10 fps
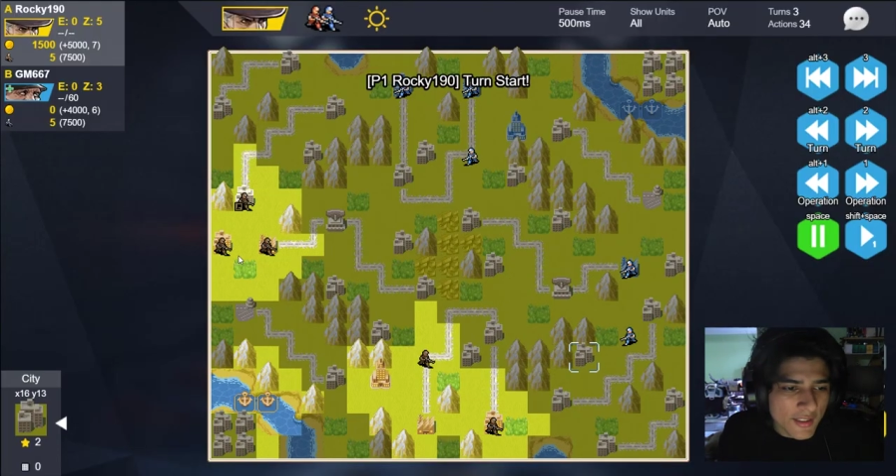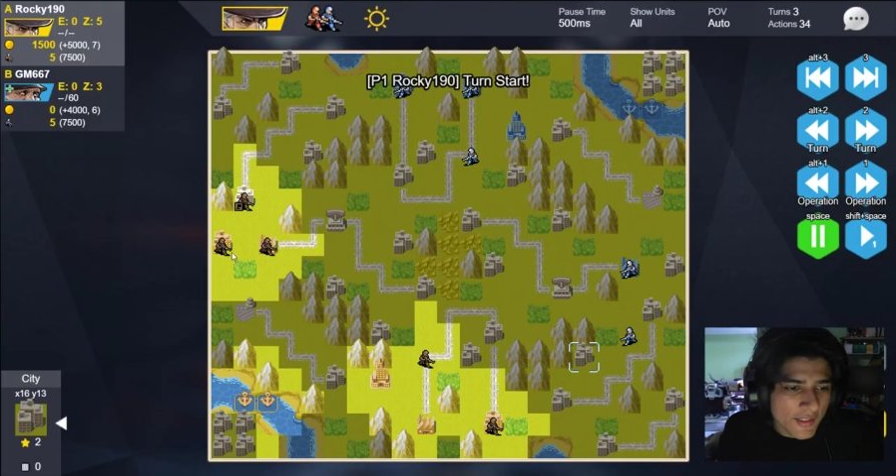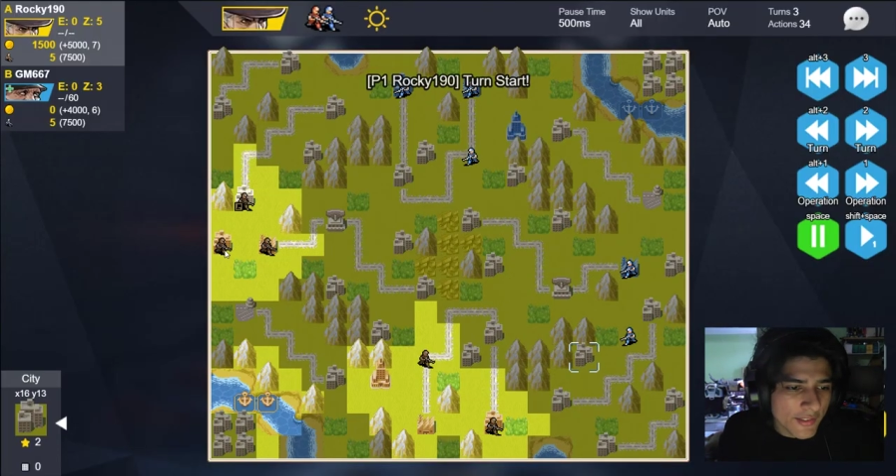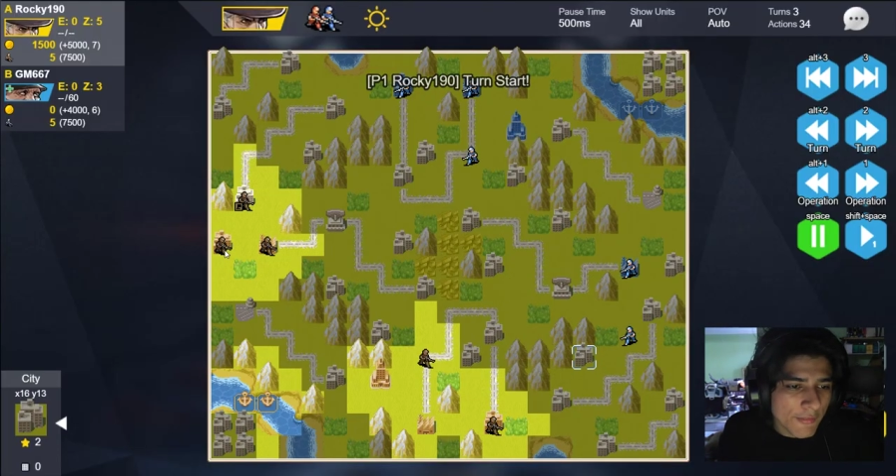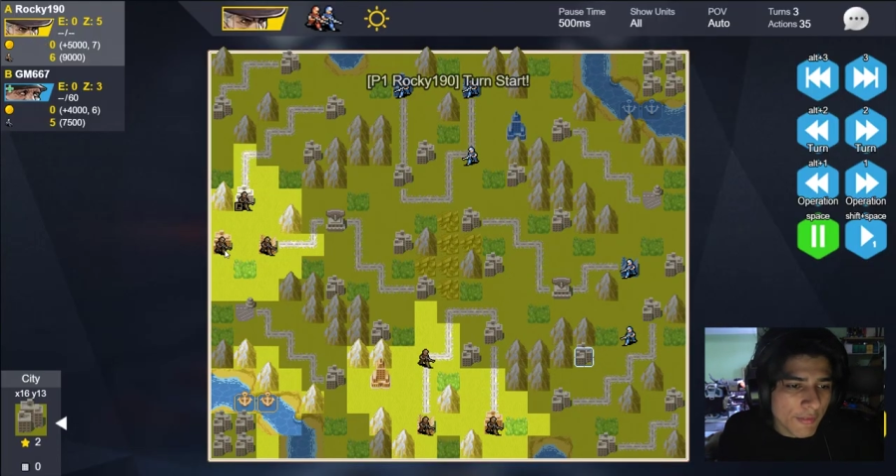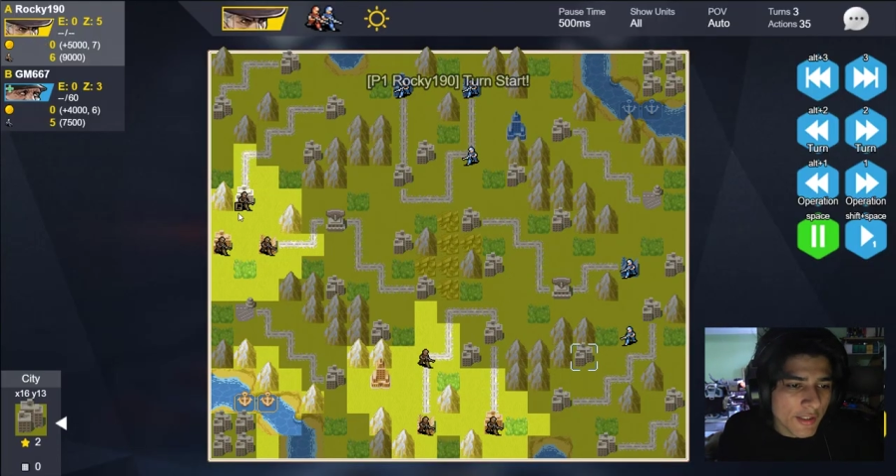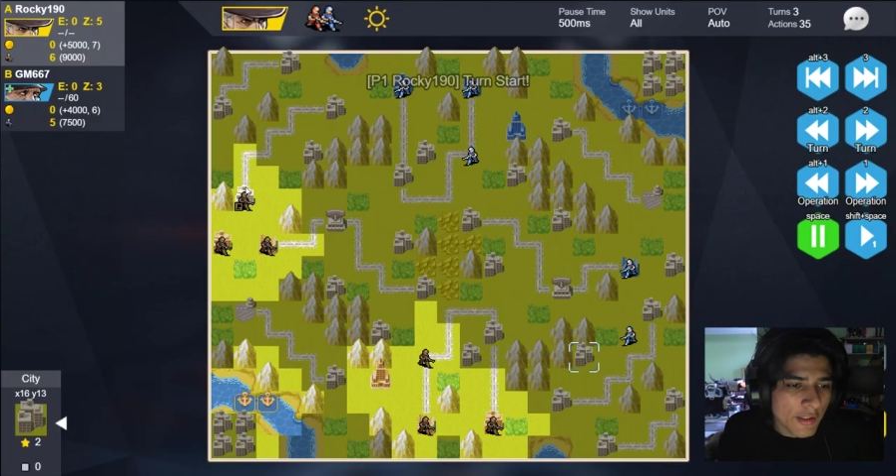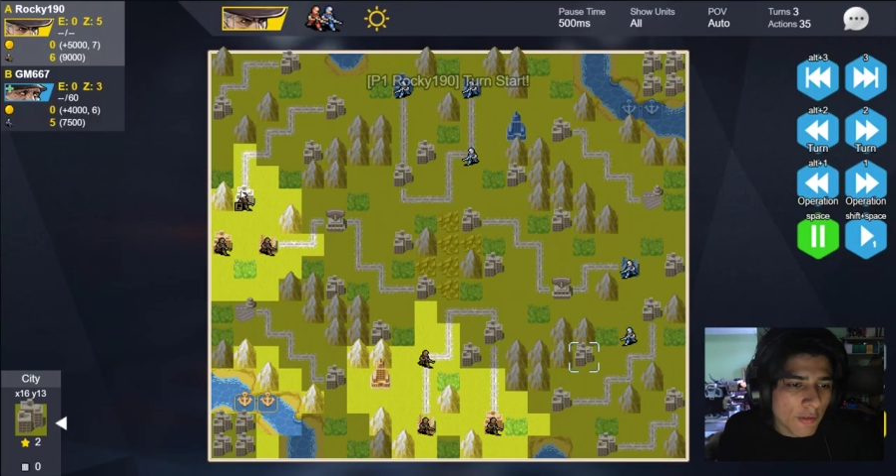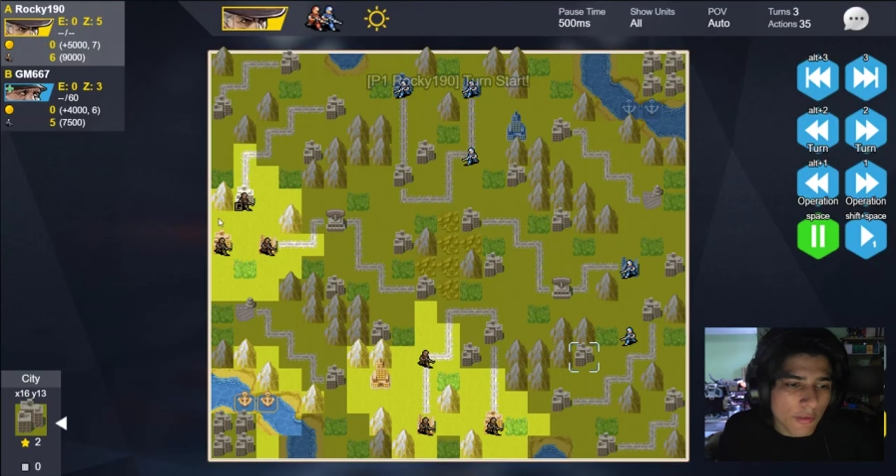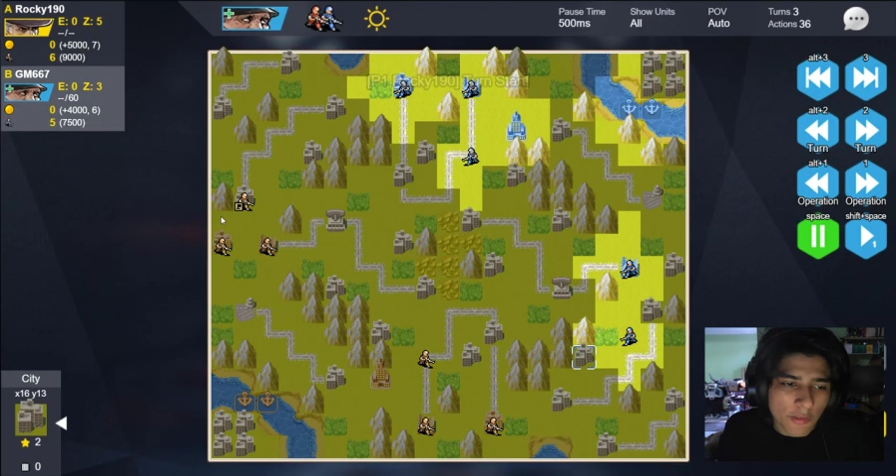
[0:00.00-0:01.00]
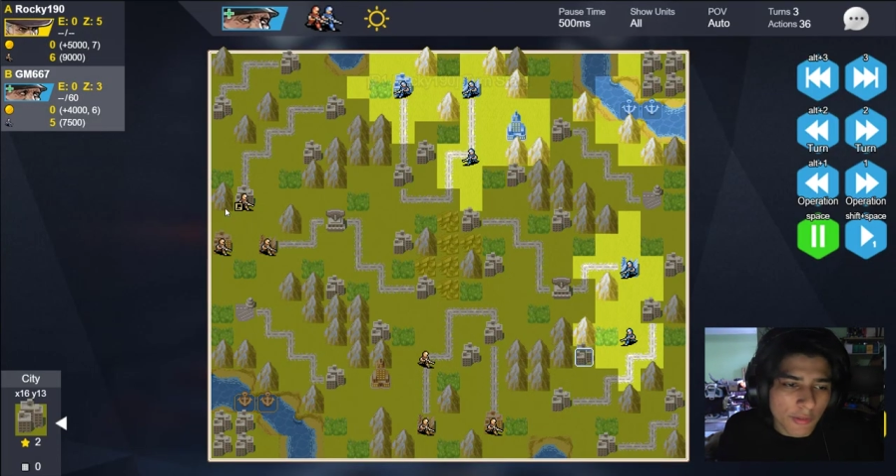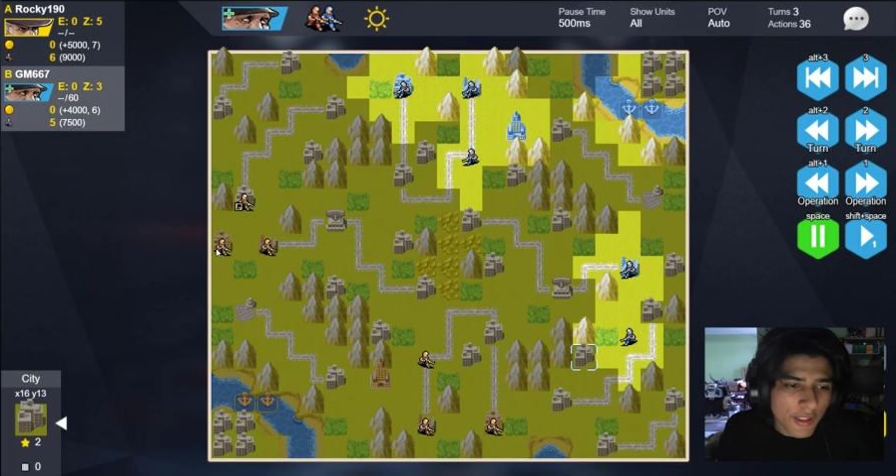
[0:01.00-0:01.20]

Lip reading: This infantry goes over